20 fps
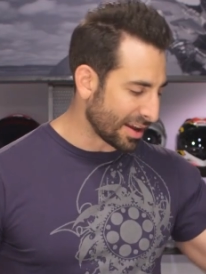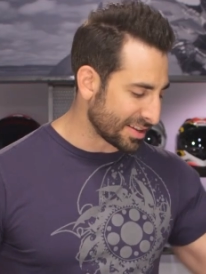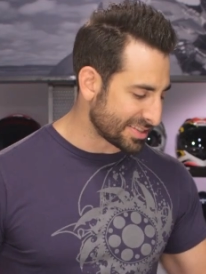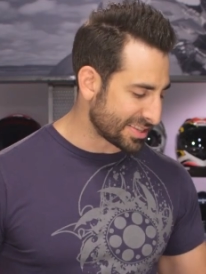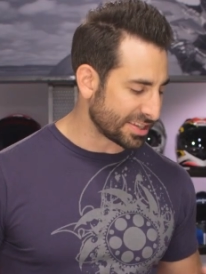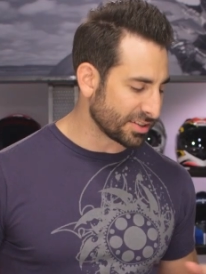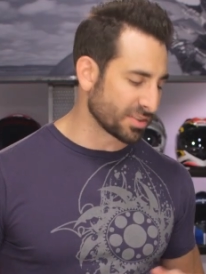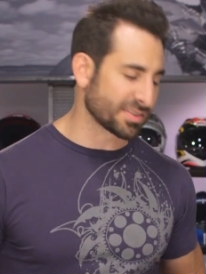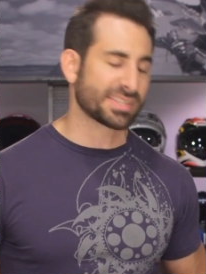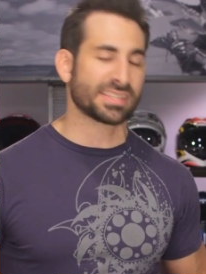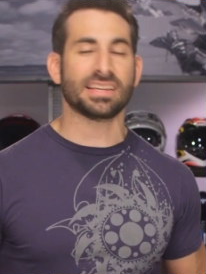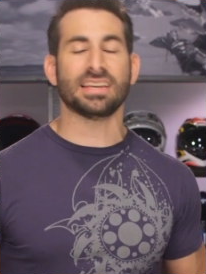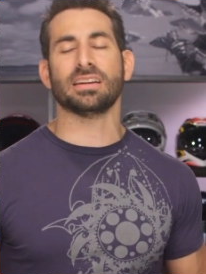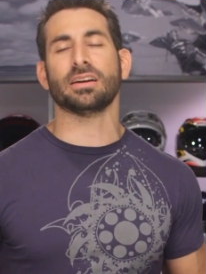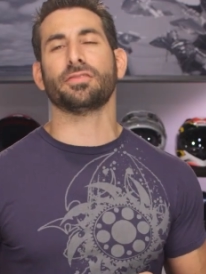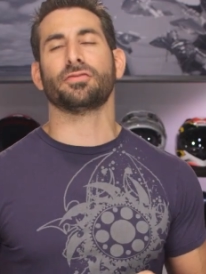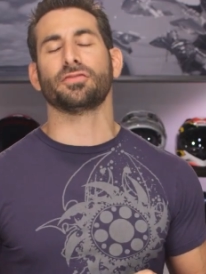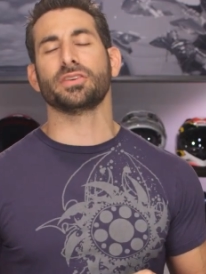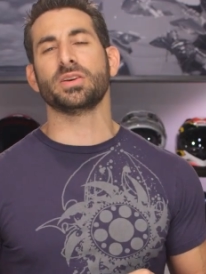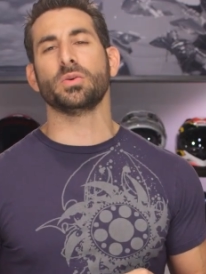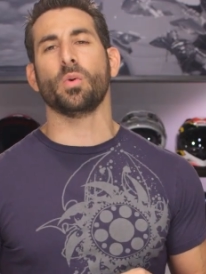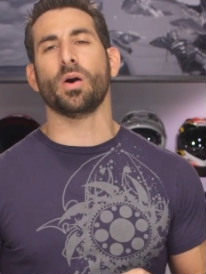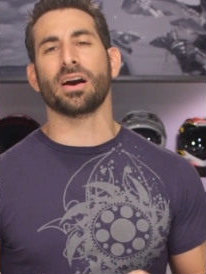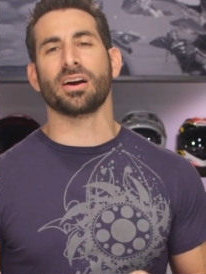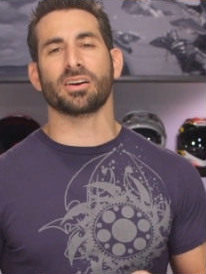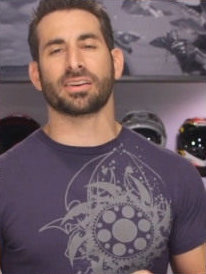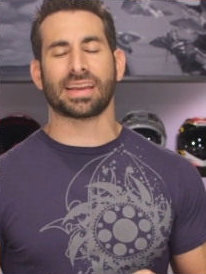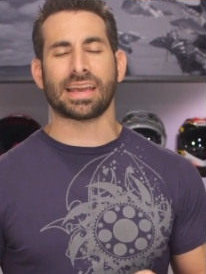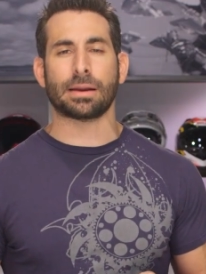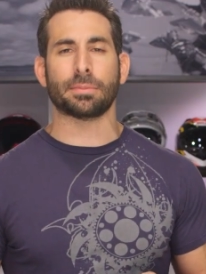until Sena
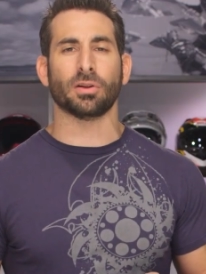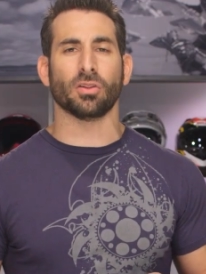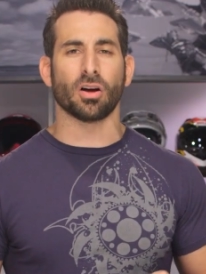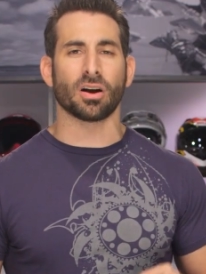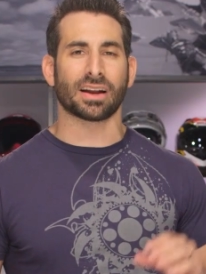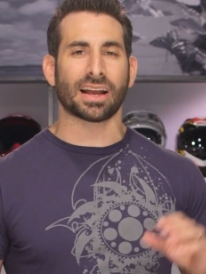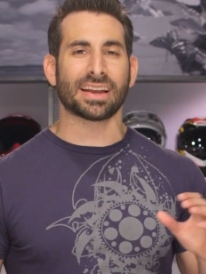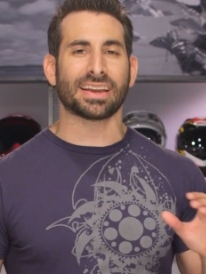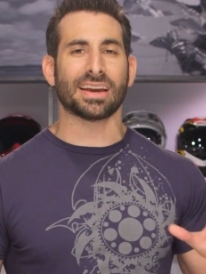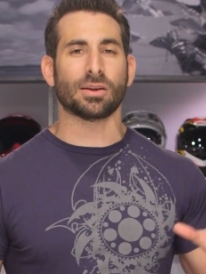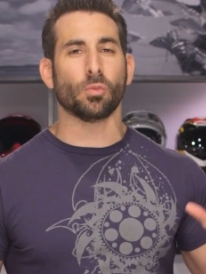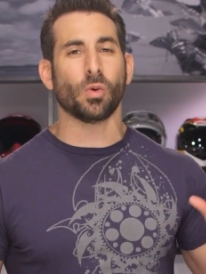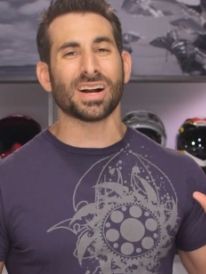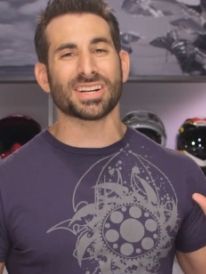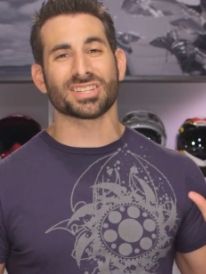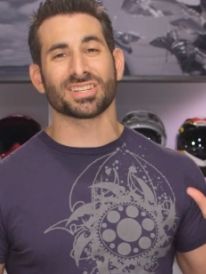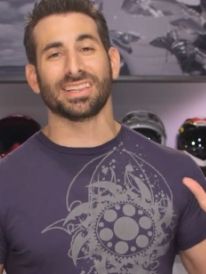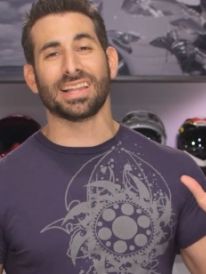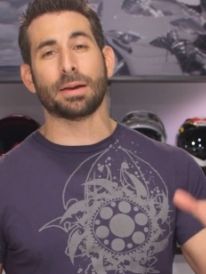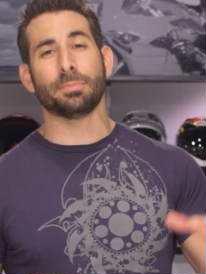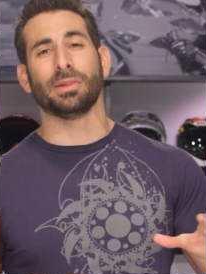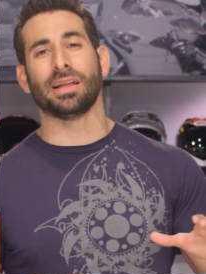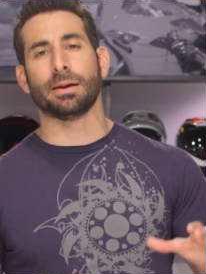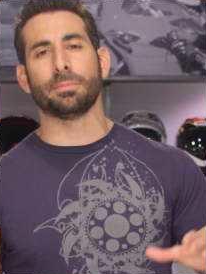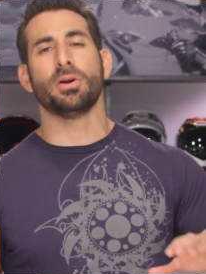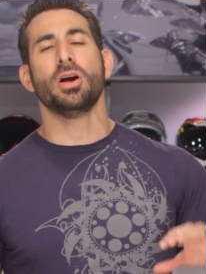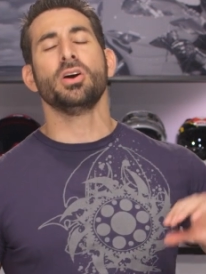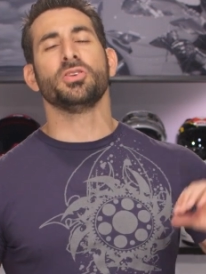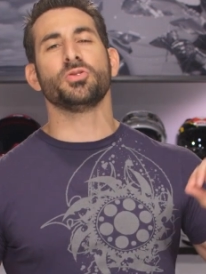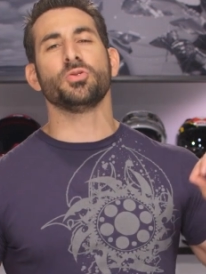Freewire came along. Again, watch
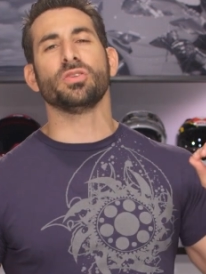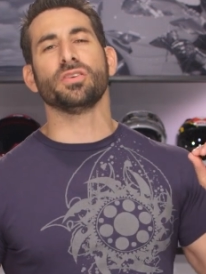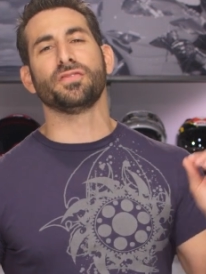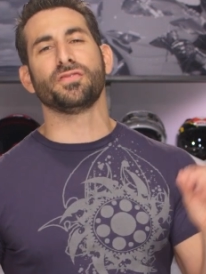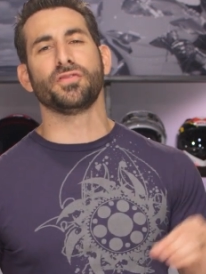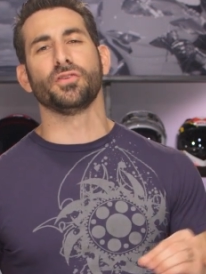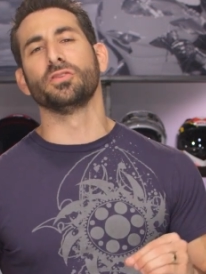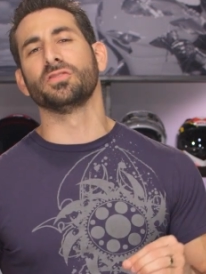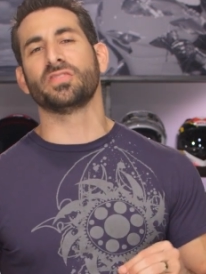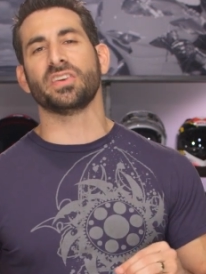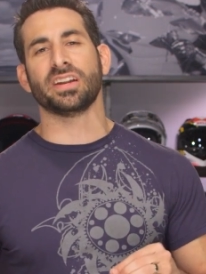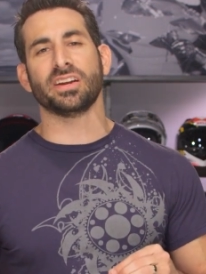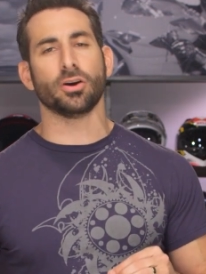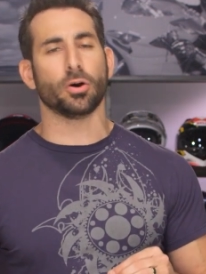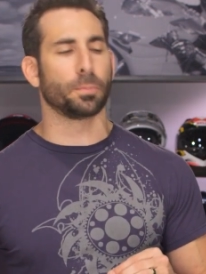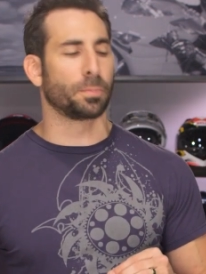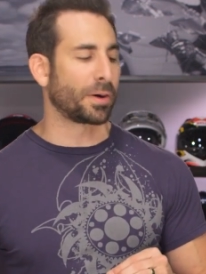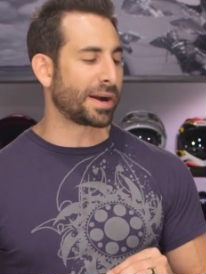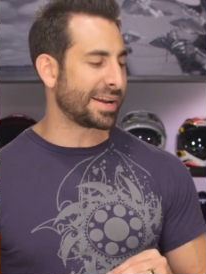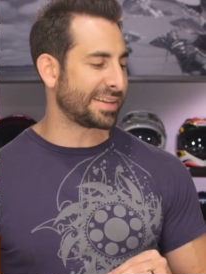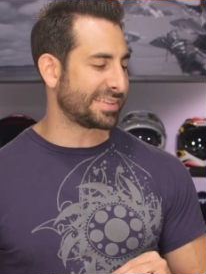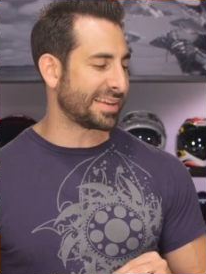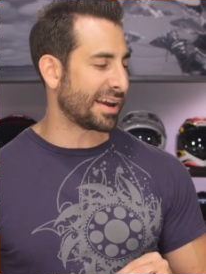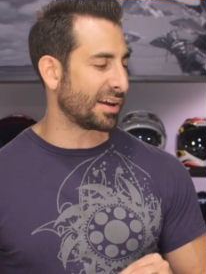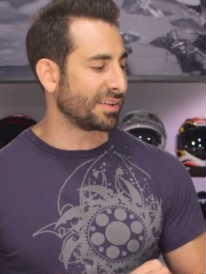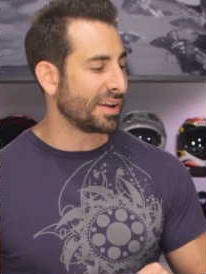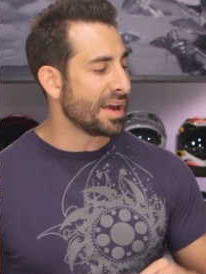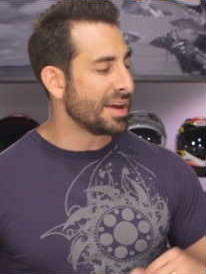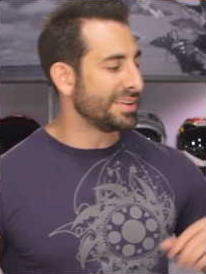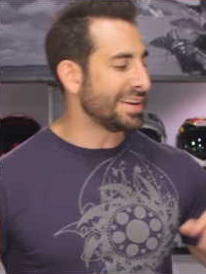Lem do the full video
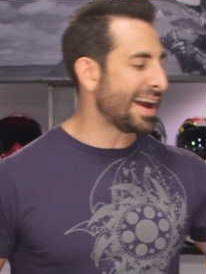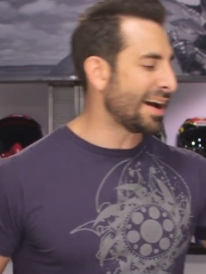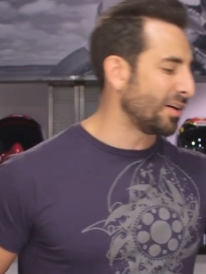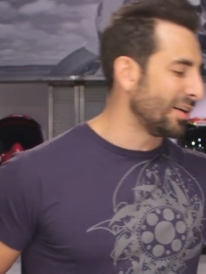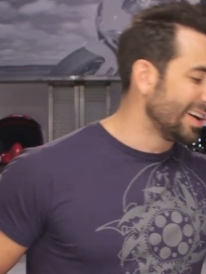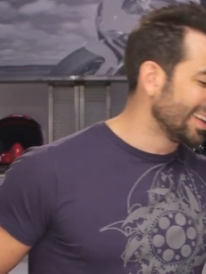breakdown. Now,